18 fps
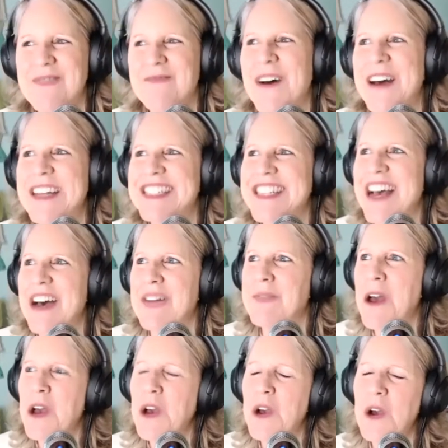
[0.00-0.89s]
but
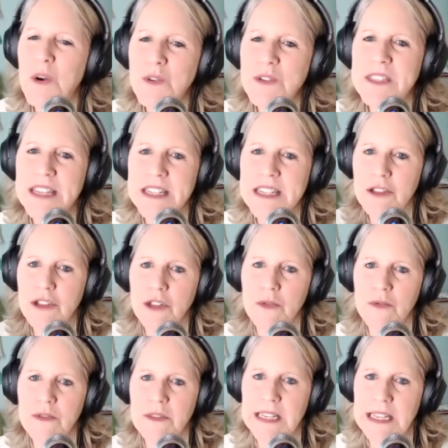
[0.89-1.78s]
um, who did
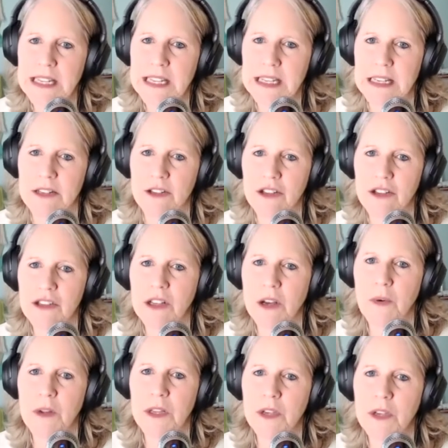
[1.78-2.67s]
you teach?
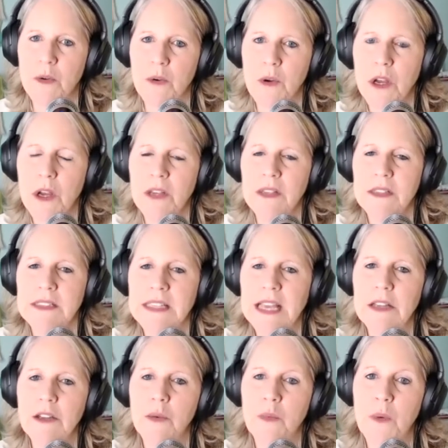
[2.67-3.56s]
So when you
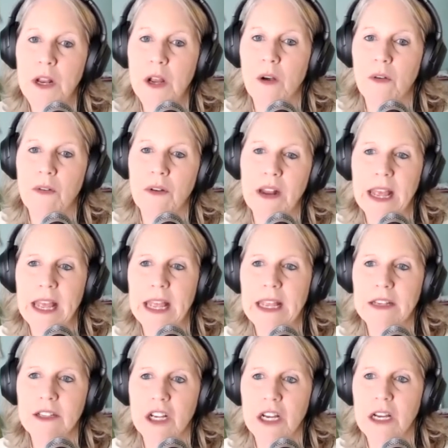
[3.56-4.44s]
said you went over to
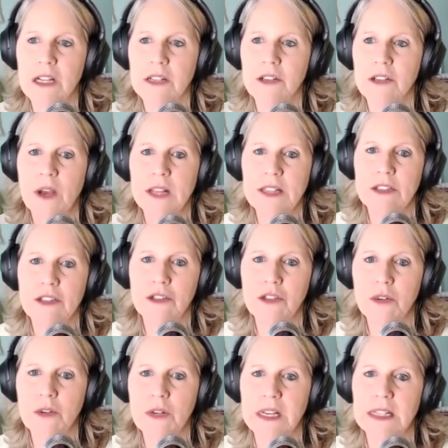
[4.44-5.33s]
Asia and you had
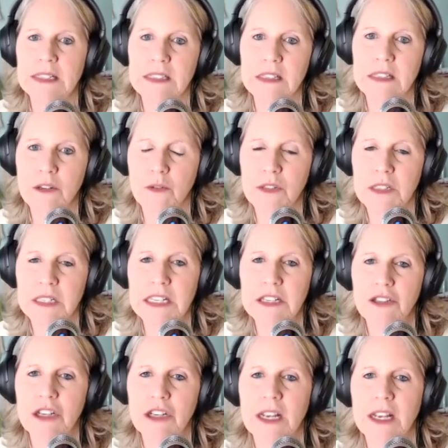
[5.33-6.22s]
students and you were
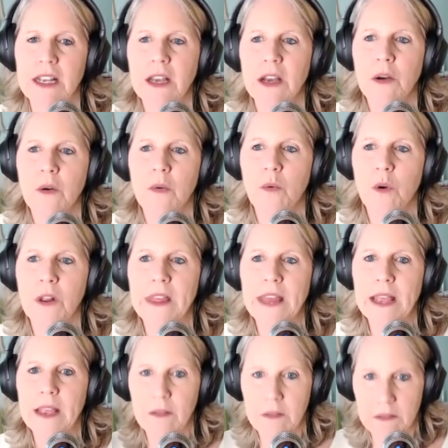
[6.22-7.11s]
teaching, were
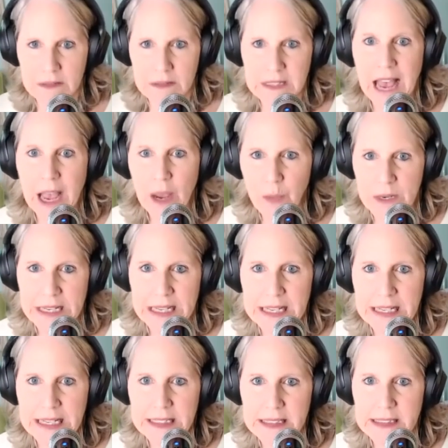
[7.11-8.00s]
they
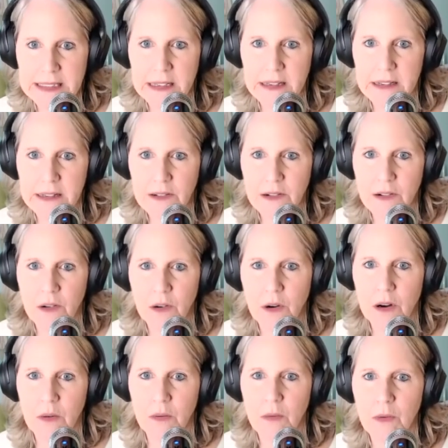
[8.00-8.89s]
Taiwanese?
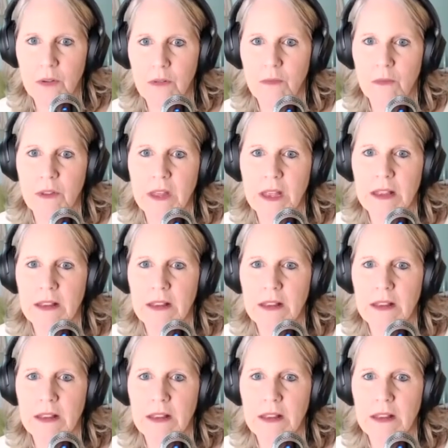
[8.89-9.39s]
Or were, were they?